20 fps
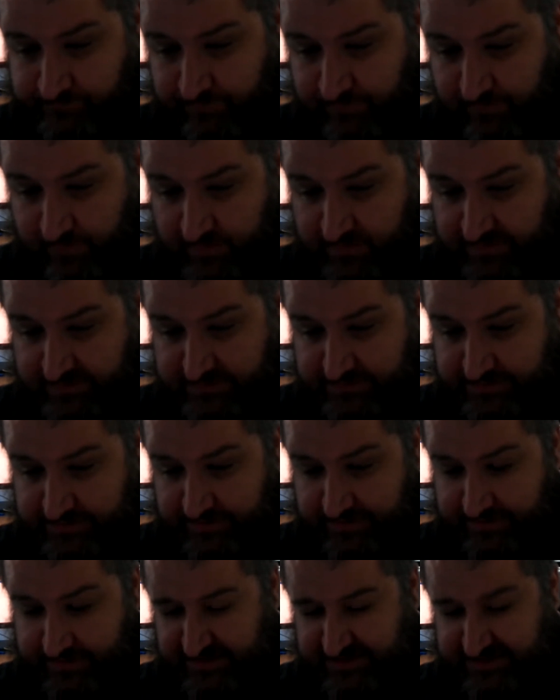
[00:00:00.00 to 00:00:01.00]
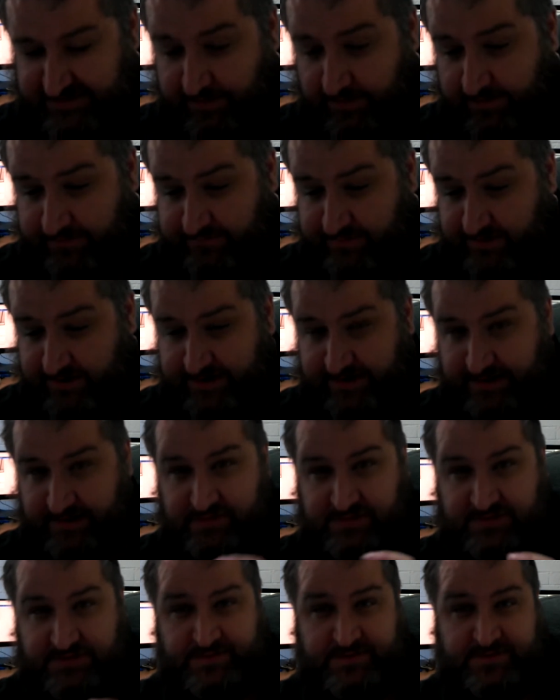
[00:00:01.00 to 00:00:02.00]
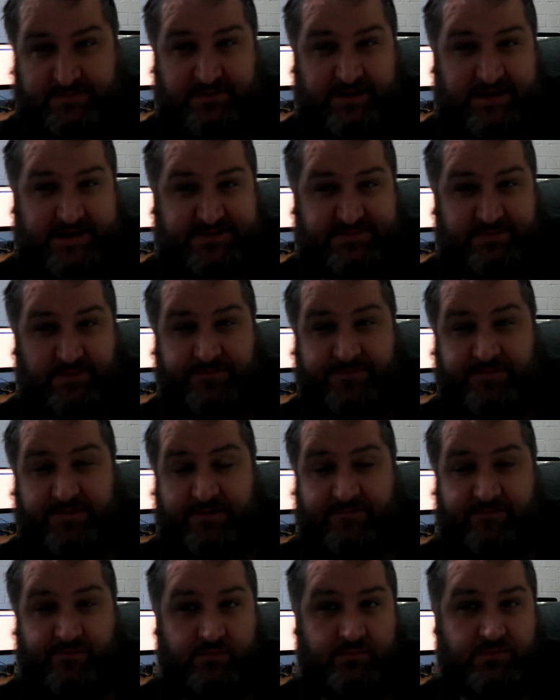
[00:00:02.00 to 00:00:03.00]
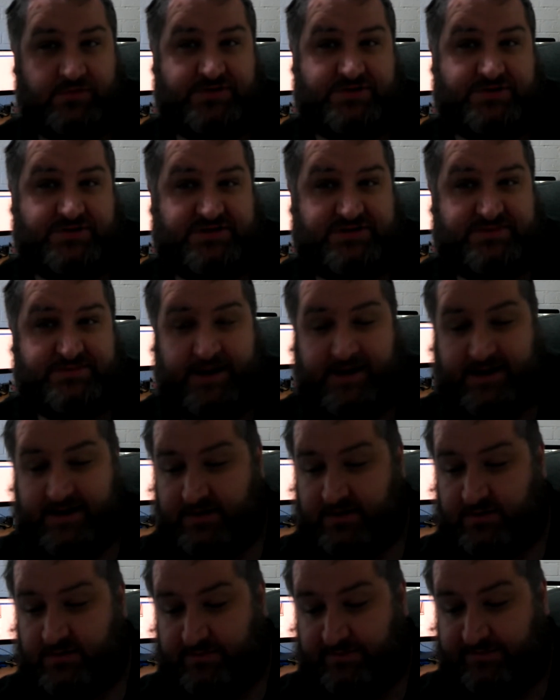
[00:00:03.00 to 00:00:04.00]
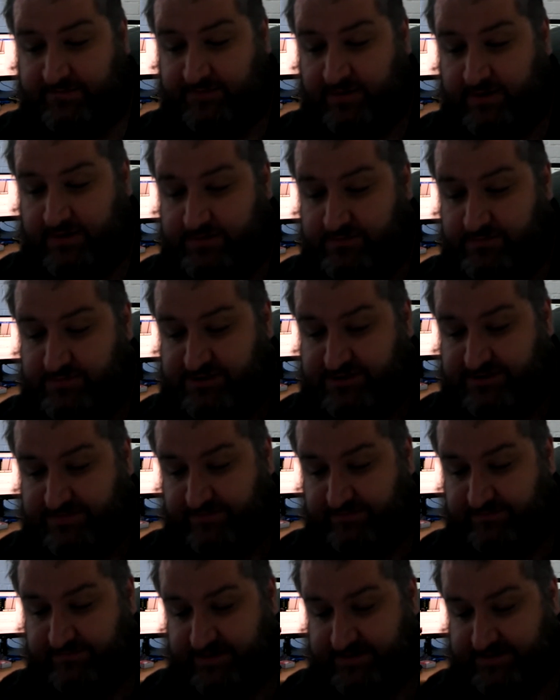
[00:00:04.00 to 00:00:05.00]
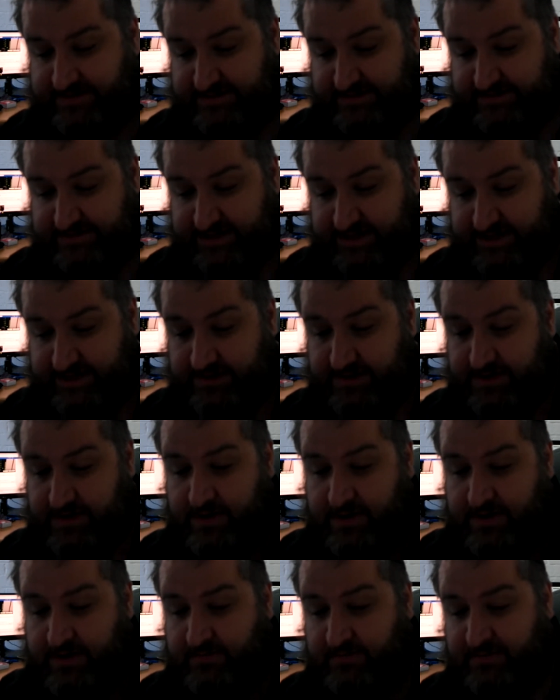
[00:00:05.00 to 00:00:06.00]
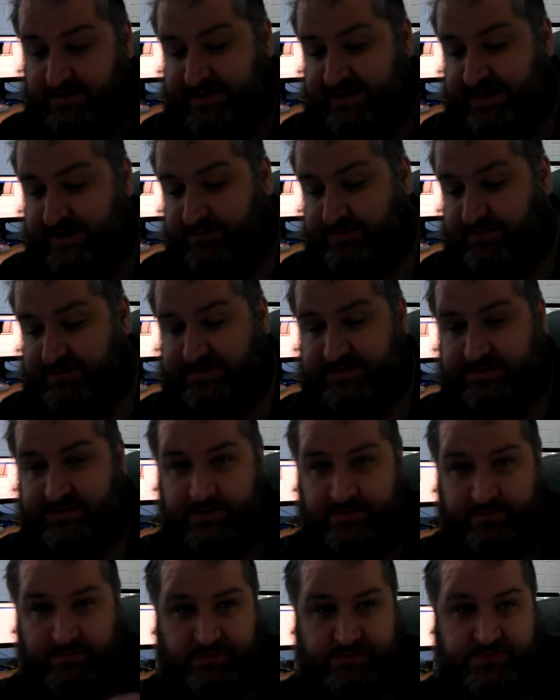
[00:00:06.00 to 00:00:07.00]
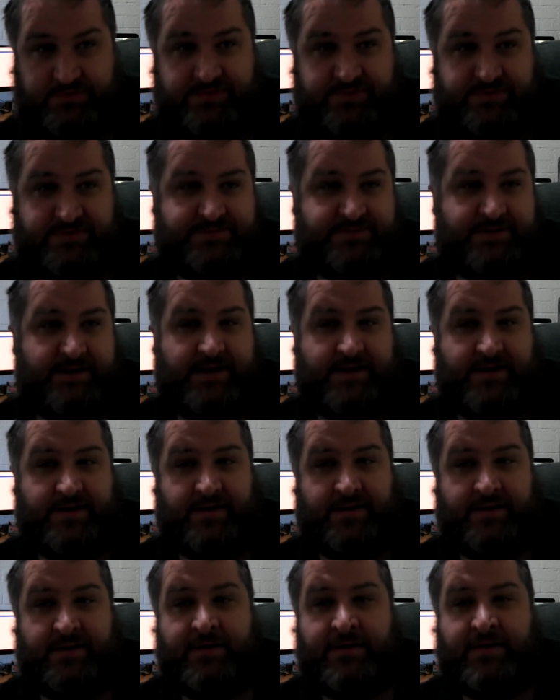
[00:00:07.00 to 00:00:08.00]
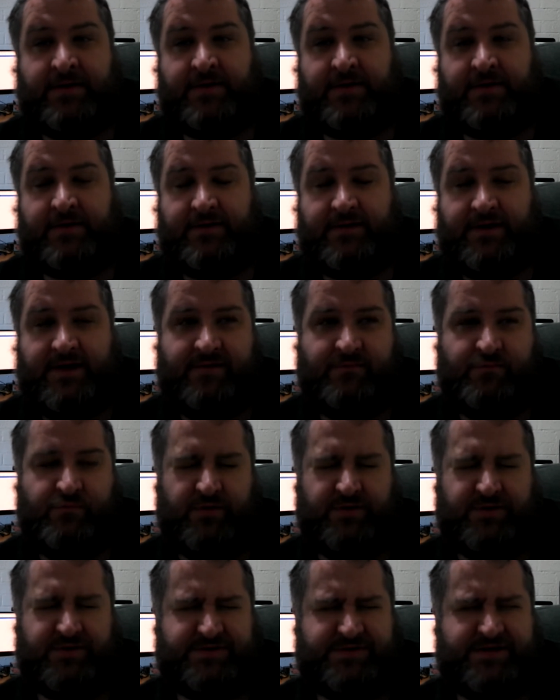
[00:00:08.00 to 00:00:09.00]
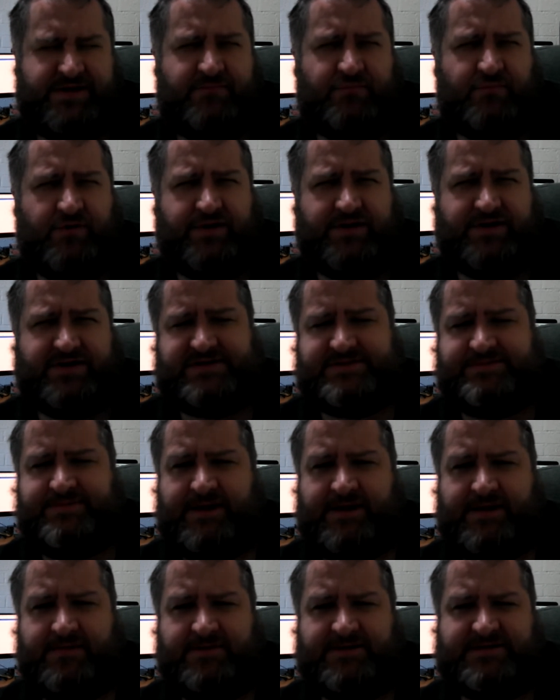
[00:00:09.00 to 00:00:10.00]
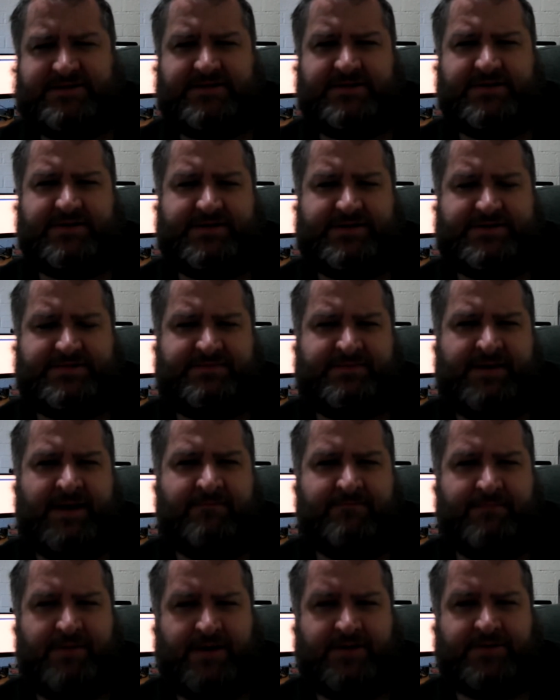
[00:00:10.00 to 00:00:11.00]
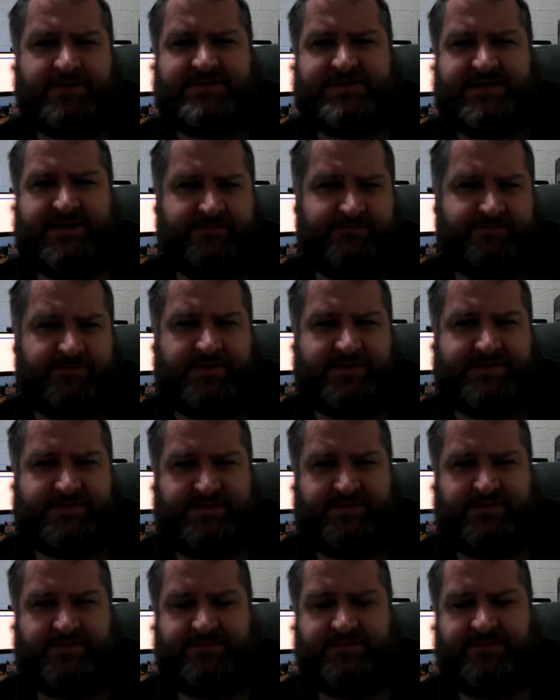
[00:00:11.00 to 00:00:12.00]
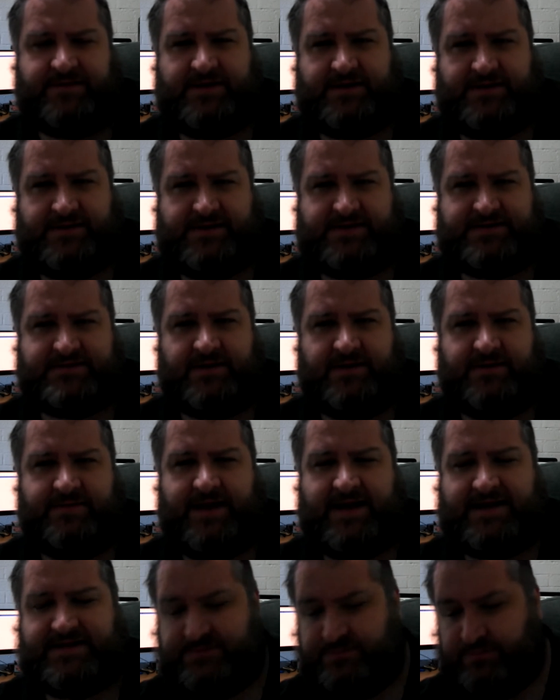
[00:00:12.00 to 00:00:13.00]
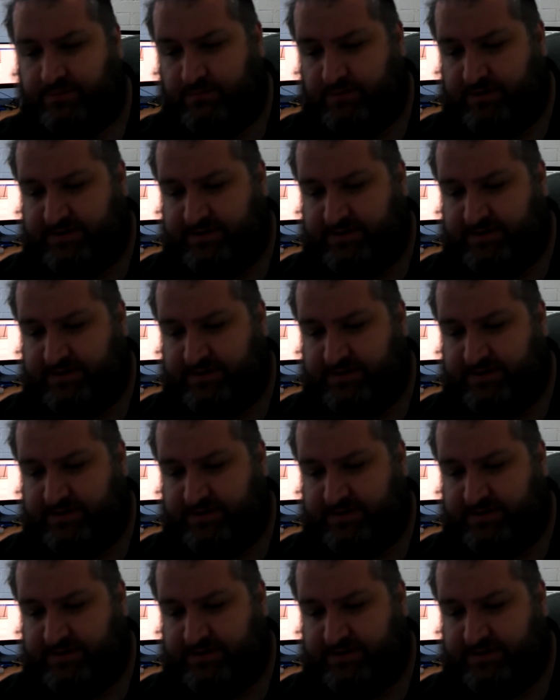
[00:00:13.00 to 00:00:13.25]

what's weird? I've got Spotify on here, which I've been playing Spotify for a Bluetooth speaker on my phone, which has been fantastic. My dad recently got a Bluetooth speaker. He wanted a speaker basically to get better sound for the TV and things like that. So we went